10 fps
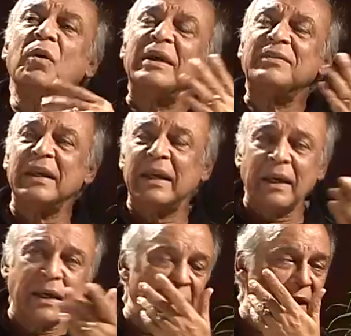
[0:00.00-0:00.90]
No, you see,
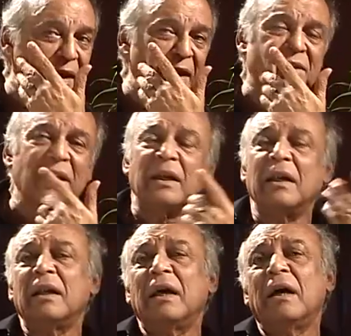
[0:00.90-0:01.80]

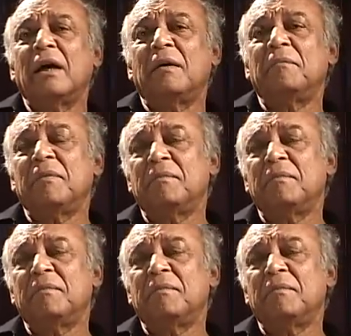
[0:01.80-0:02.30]
initial, uh,